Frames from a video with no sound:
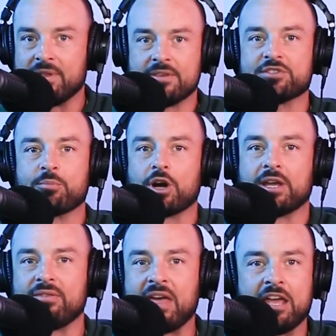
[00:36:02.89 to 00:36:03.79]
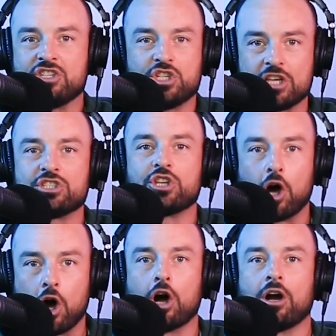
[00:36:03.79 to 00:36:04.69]
in this market. They just
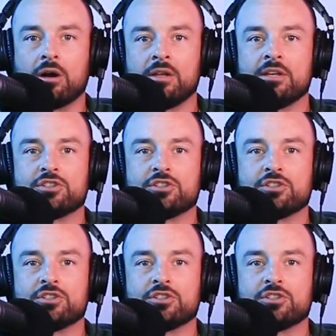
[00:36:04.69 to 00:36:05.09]
are.